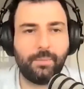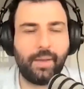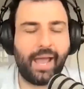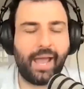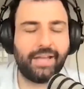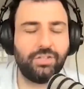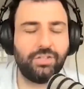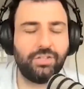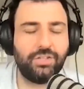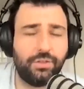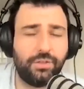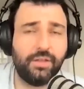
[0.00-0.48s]

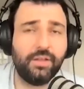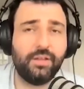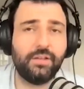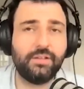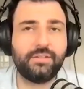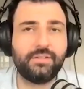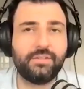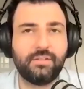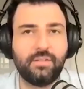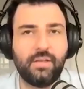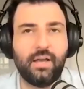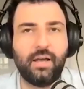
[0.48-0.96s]
And do you think
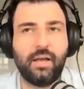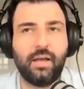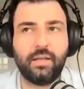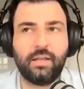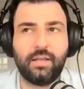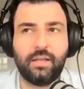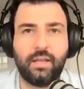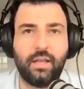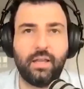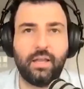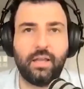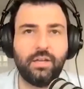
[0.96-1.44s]
it's
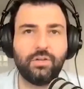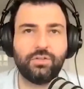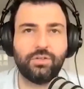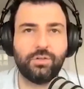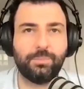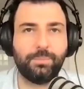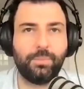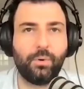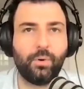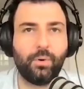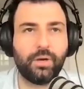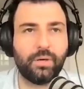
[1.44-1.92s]
getting to
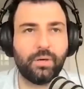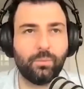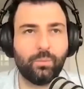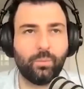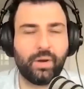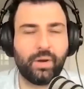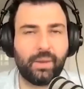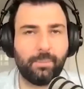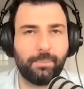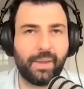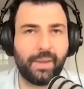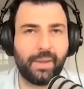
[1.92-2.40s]
the point
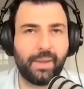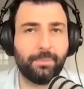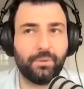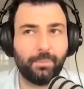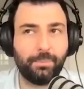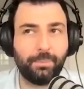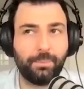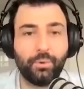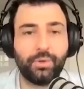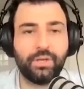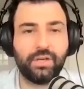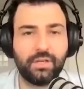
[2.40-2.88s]
where people
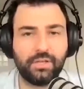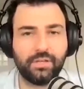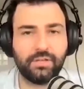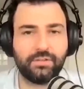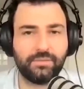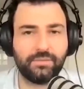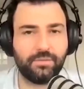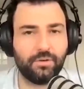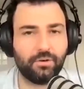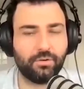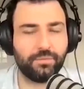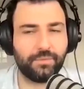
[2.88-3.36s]
are putting
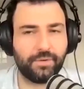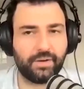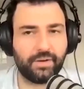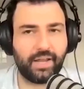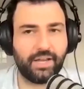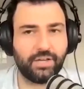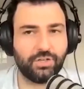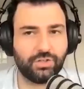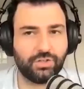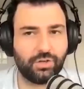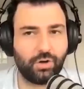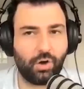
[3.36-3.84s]
this
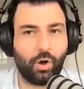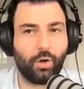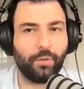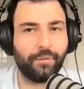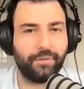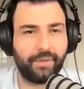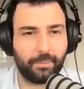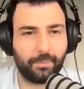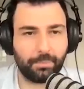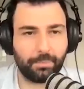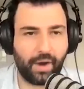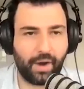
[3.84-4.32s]
verification
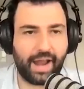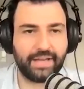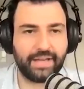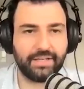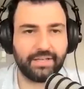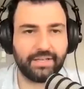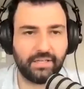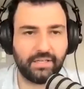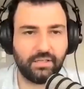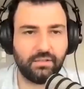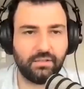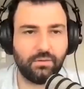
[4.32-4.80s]
on their
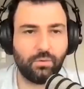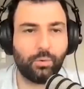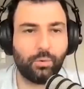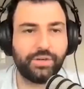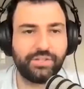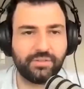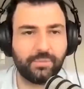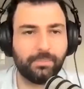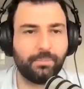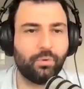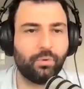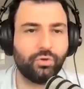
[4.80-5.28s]
branding,
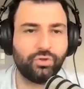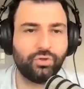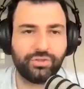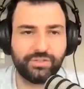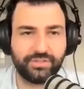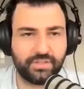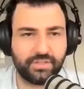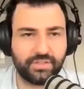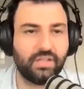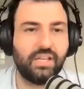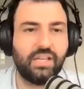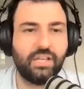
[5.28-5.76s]
or is it more
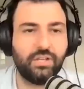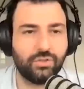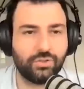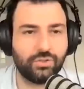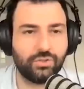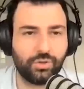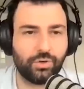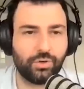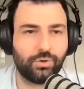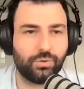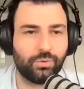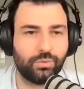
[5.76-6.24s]
just an
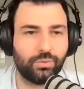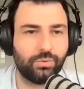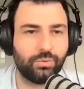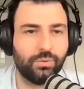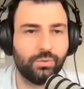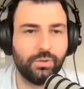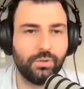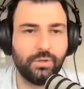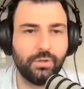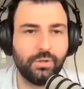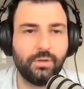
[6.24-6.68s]
internal